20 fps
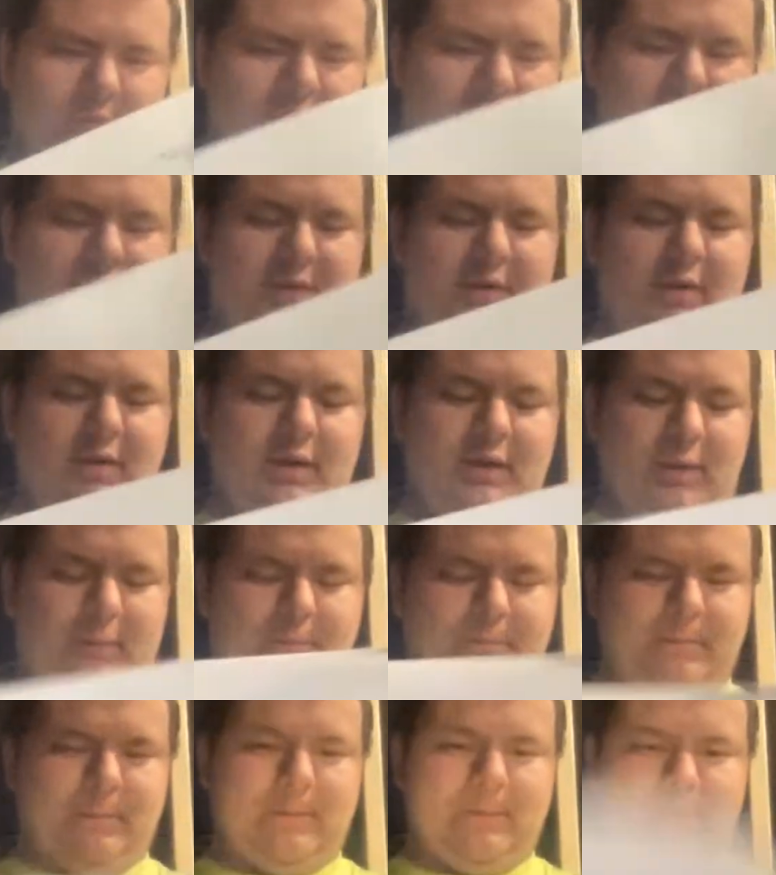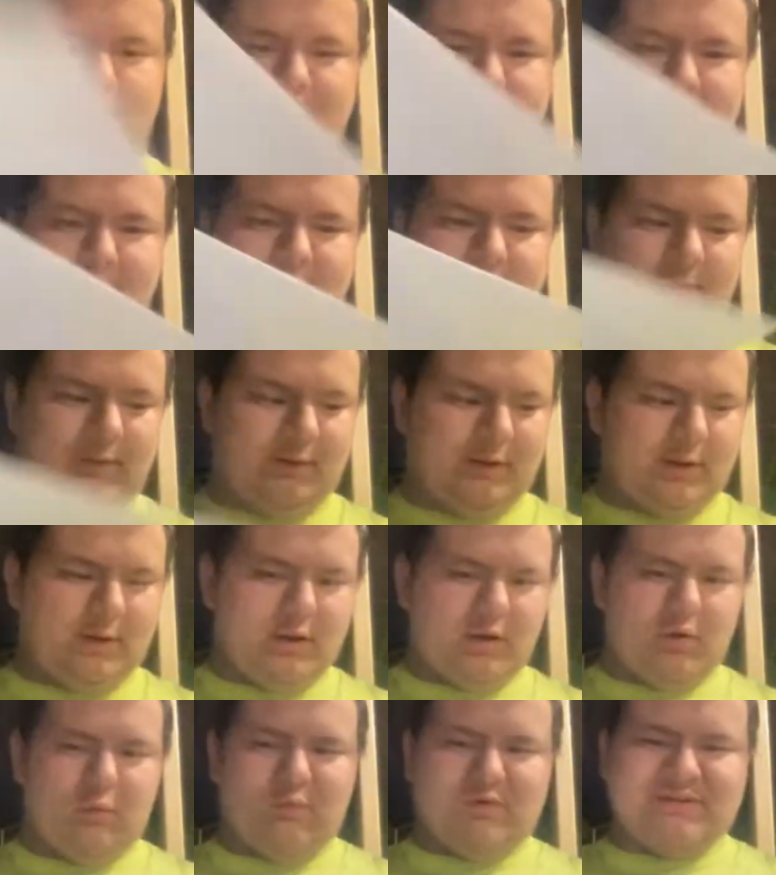and
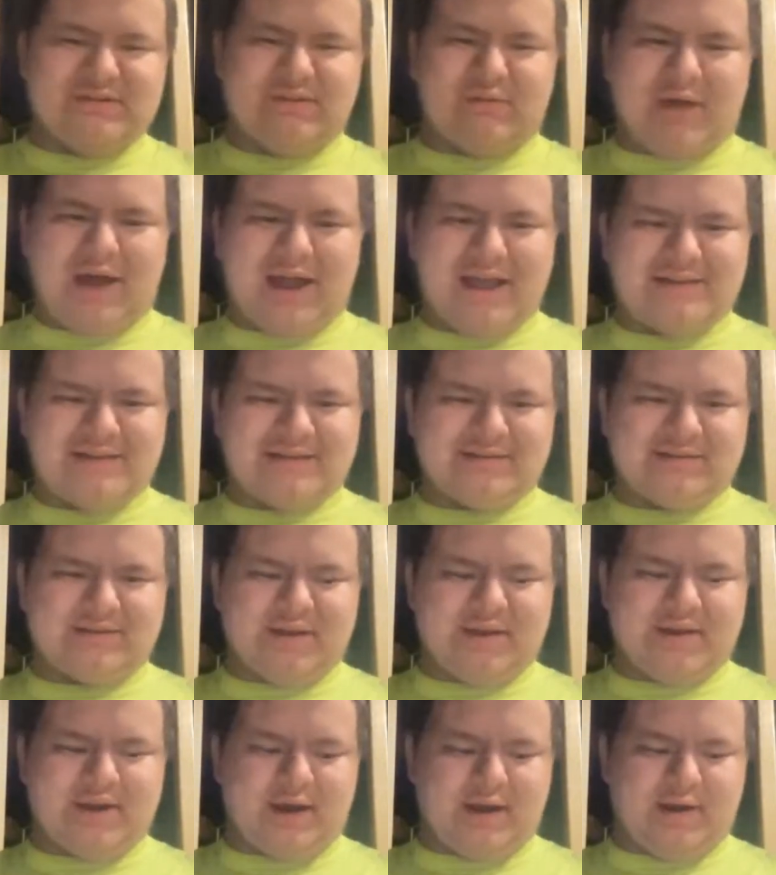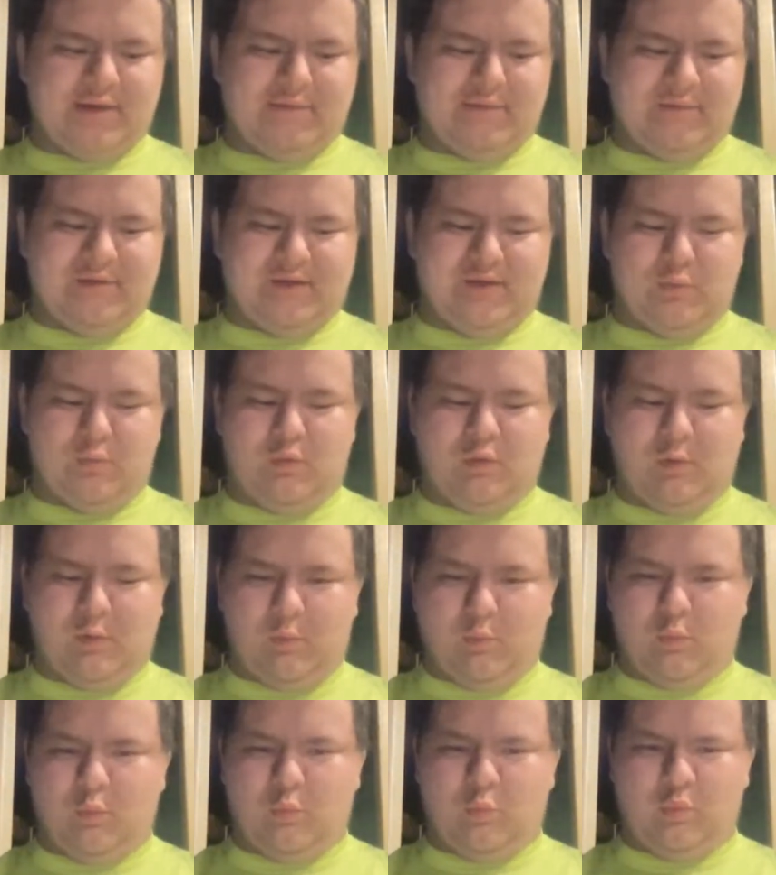was the last kind of
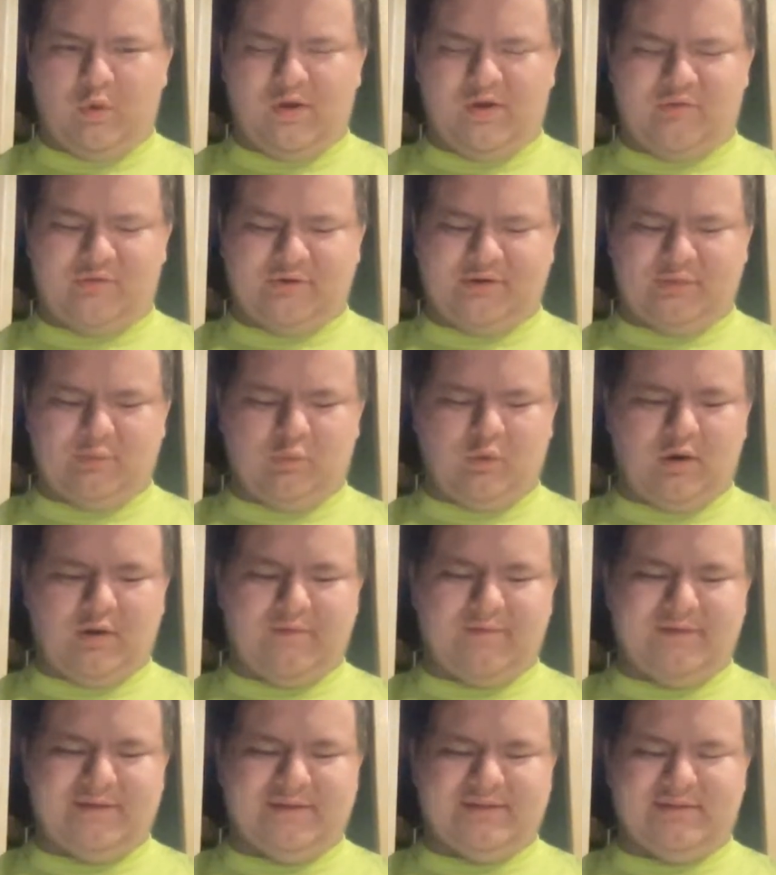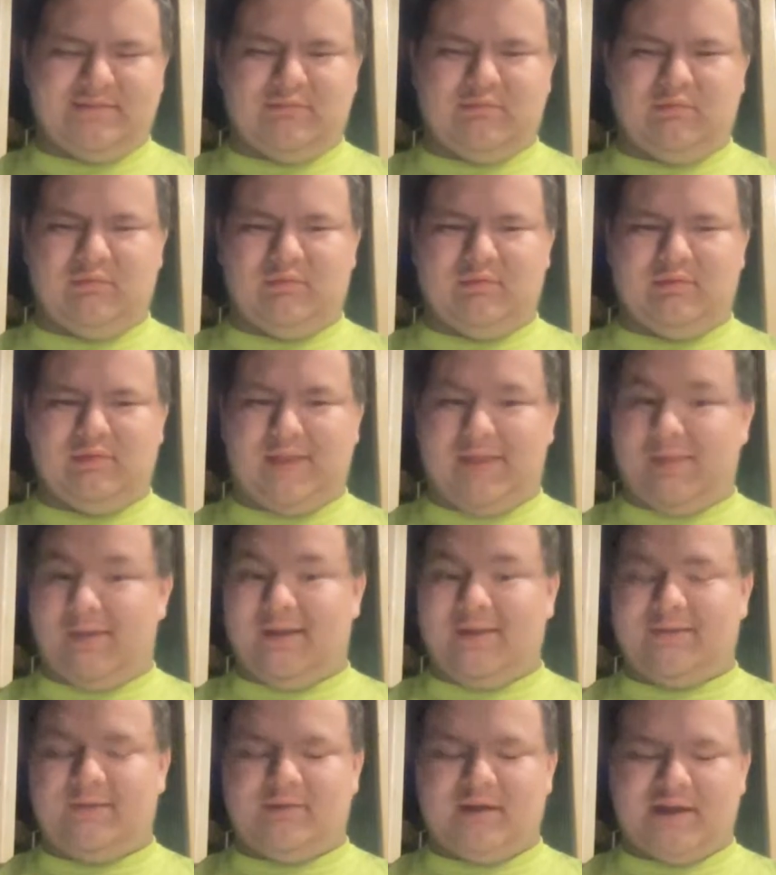weird one of his,
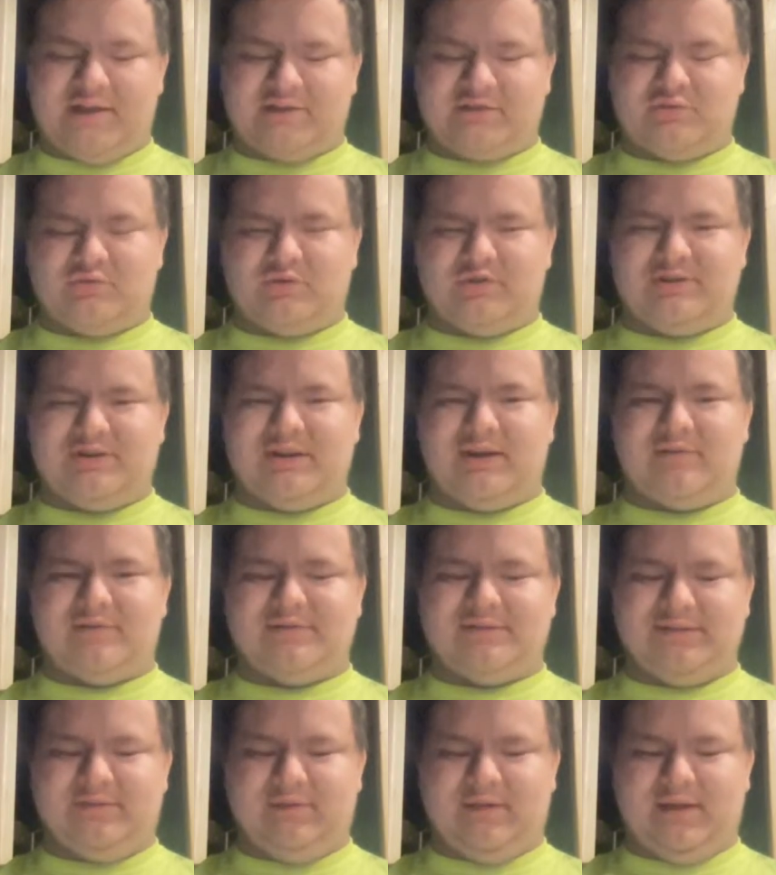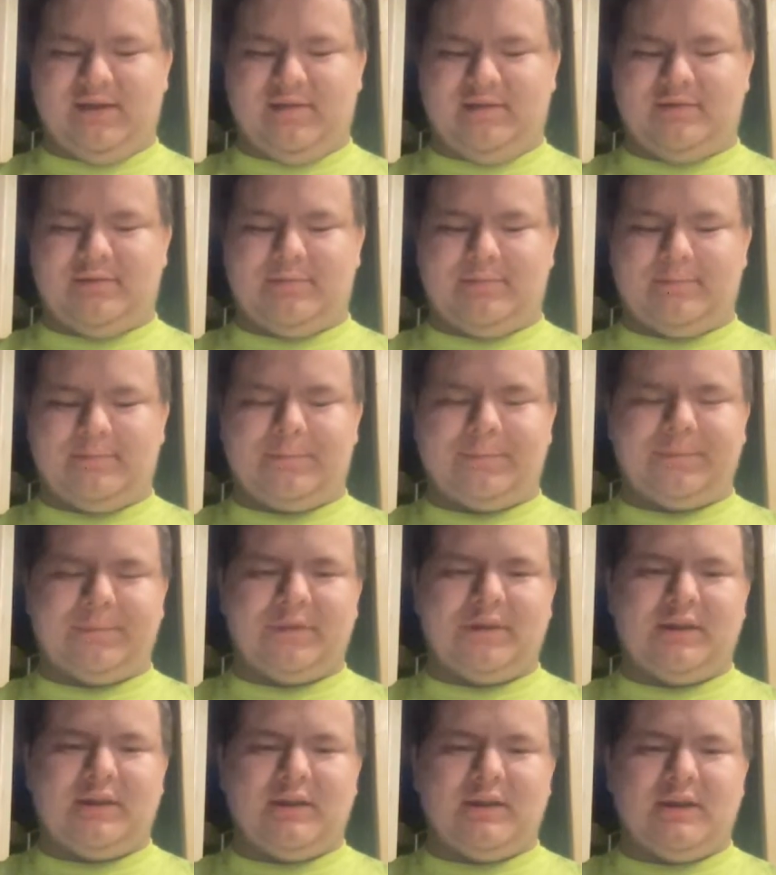like the last George Harrison
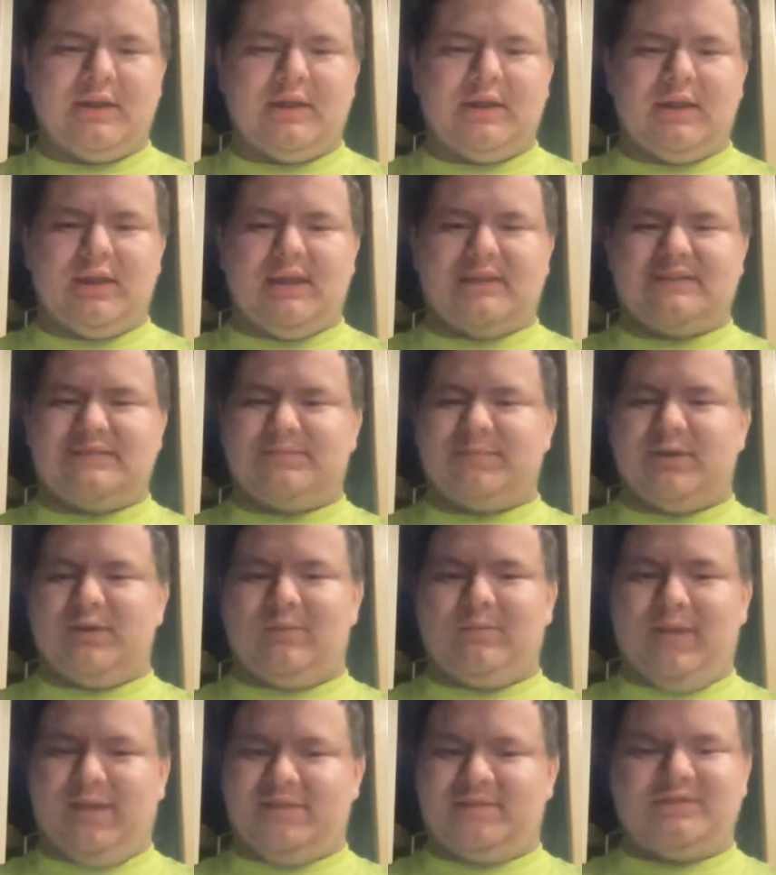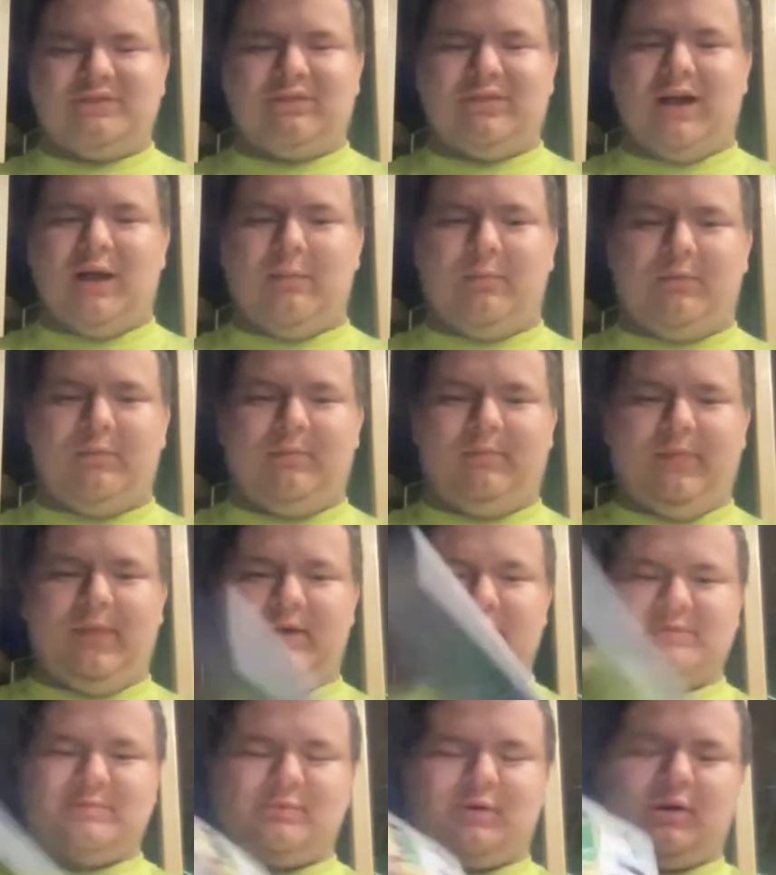experimental album
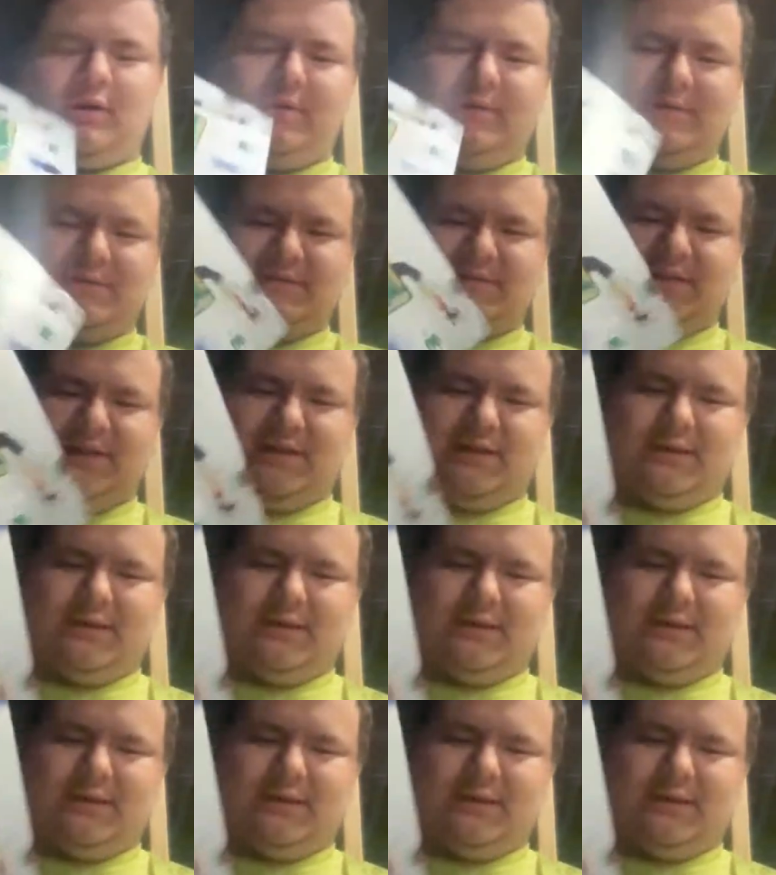that was part of his